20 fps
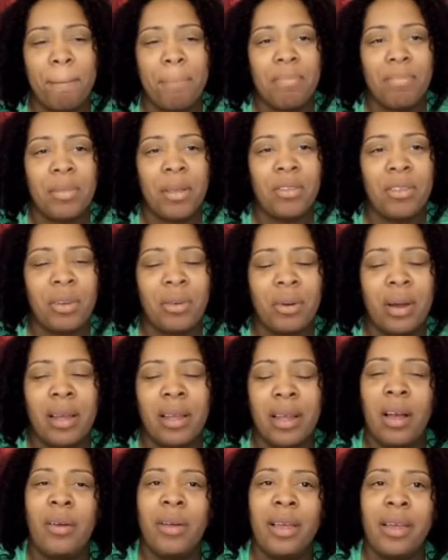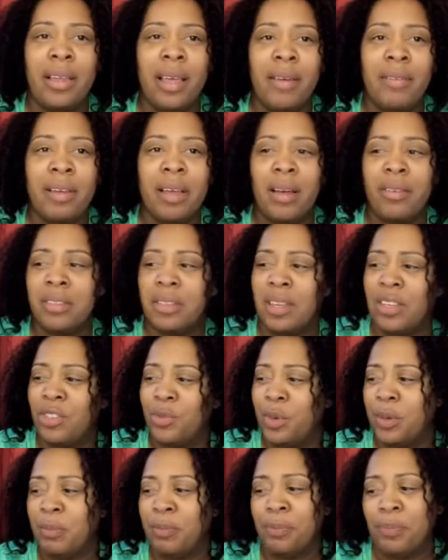That's all right. Go ahead and have a conversation
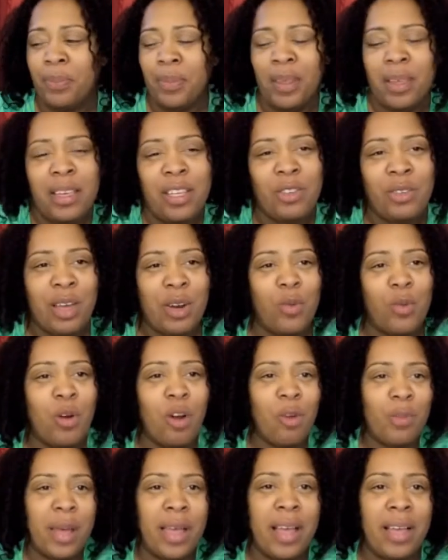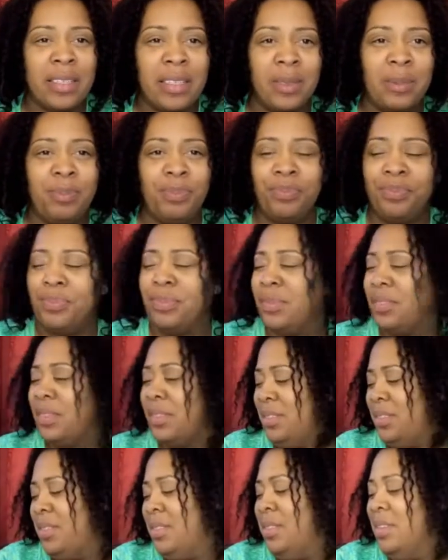with him." He tried to walk past him.
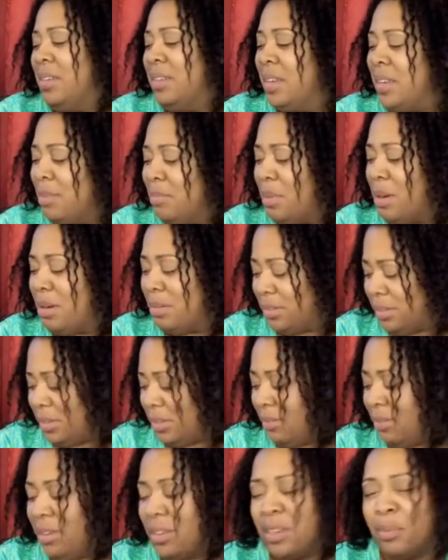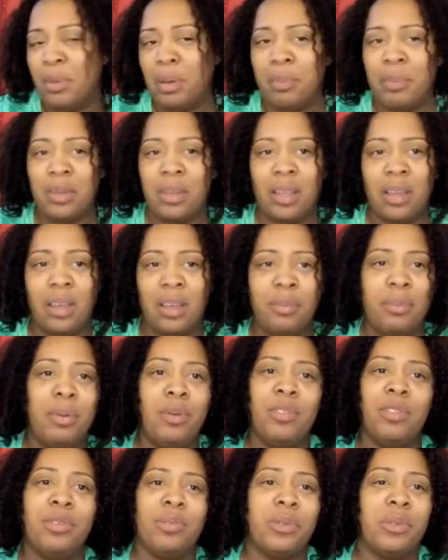Look at him all tough, looked him up and down.
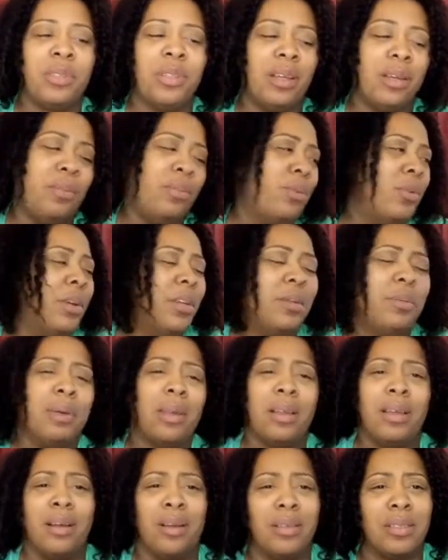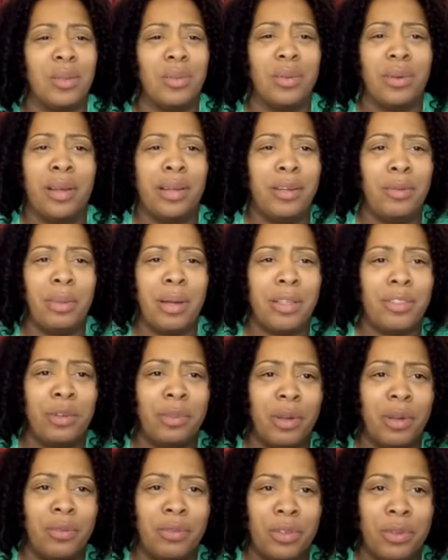Boudreaux was like, "Boy, you better go on somewhere. Ain't nobody
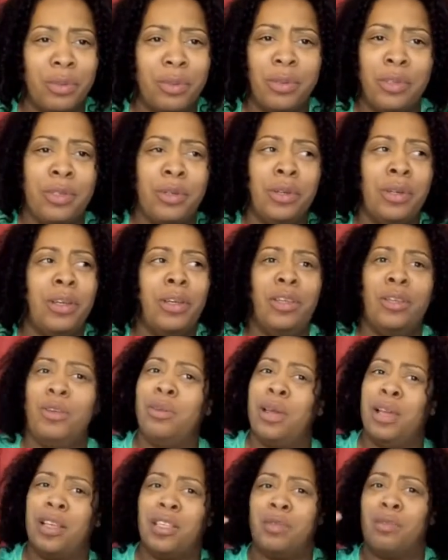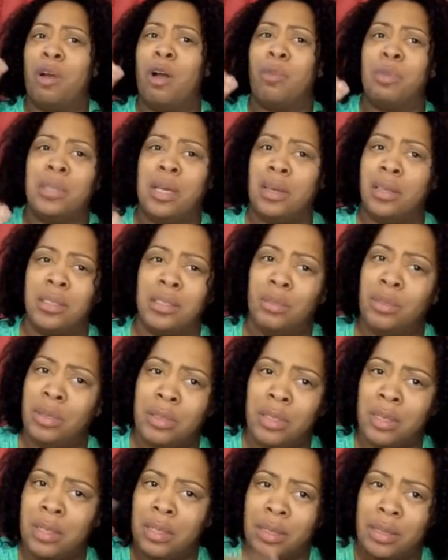tripping off you. You like small potatoes to me,
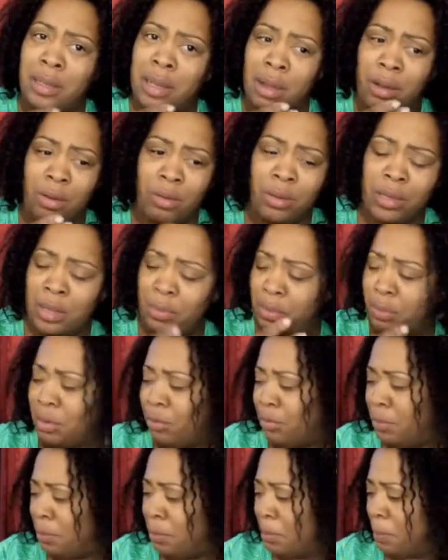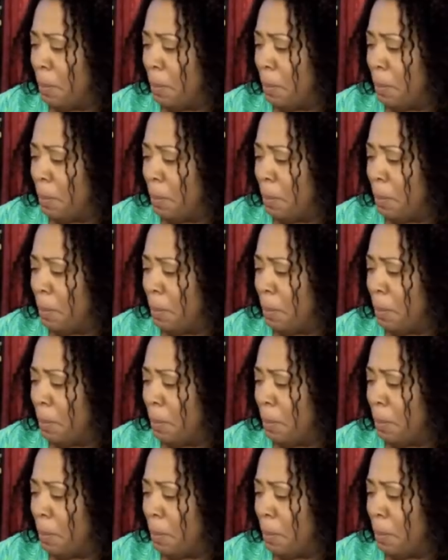son. Go on, keep it moving."